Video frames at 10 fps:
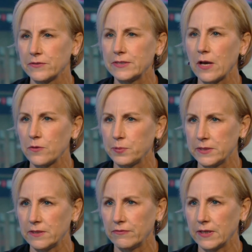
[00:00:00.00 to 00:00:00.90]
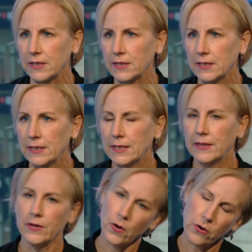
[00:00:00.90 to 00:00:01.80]
of South Pacific,
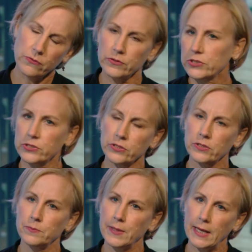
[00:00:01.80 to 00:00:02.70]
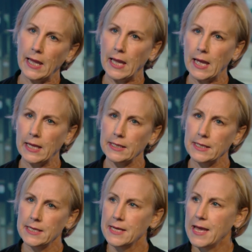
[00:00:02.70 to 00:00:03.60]
and the overture
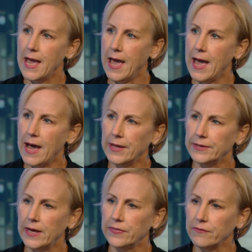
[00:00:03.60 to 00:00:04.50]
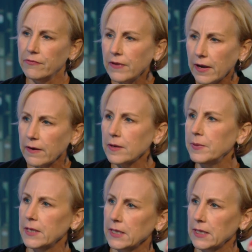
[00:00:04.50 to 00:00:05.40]
began. And at the very
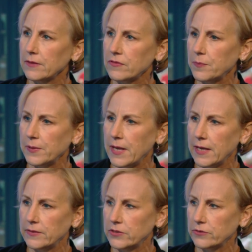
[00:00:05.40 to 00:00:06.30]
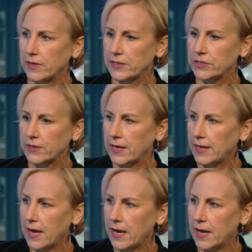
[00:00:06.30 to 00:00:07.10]
beginning of the play, the director had